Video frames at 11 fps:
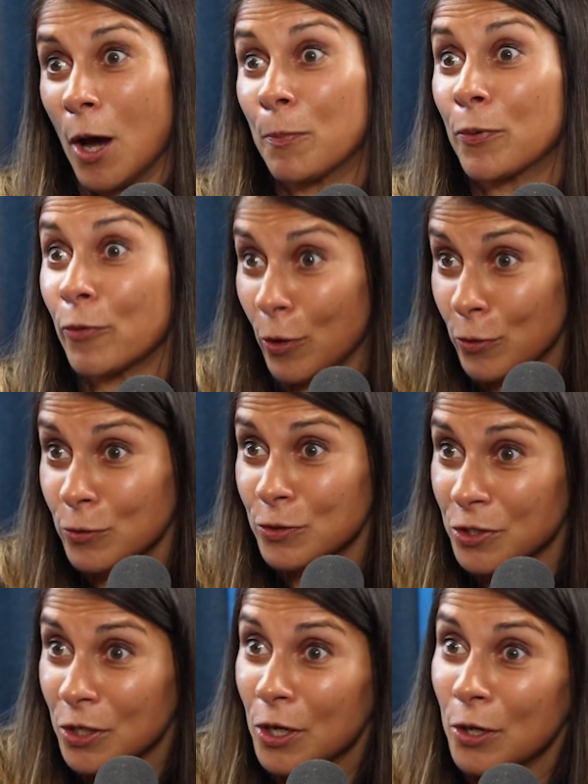
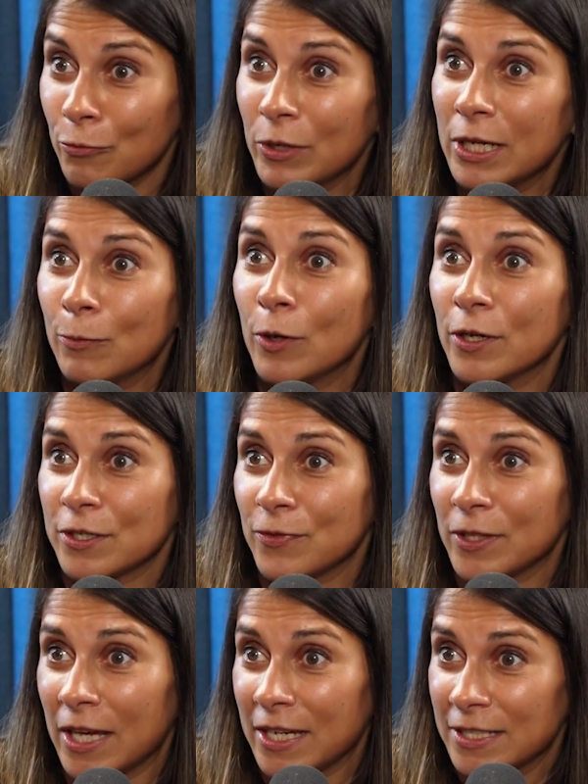approach really works
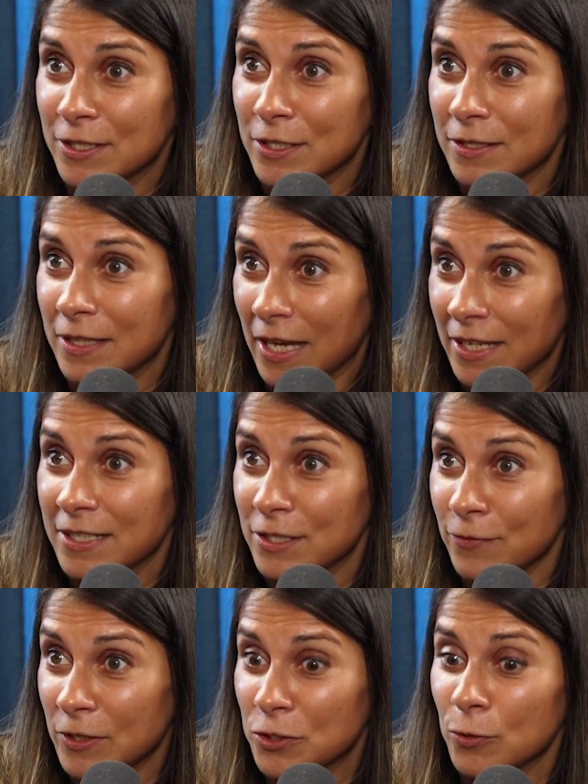for that
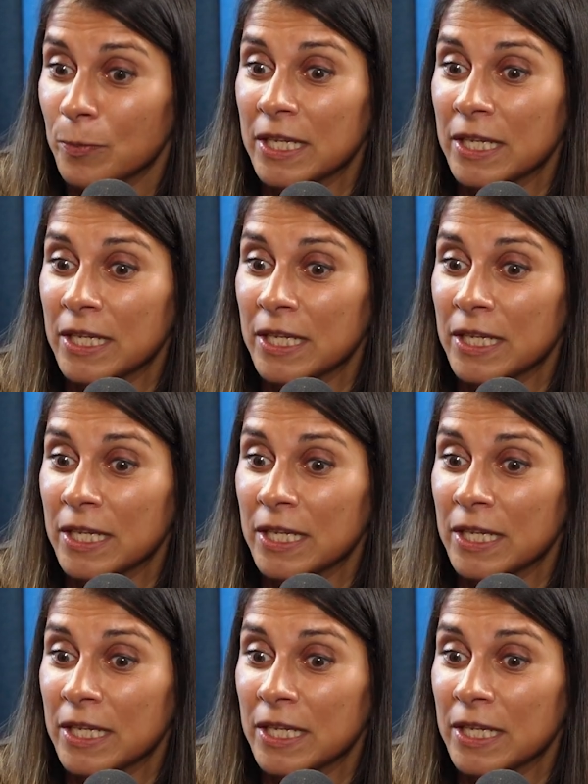individual.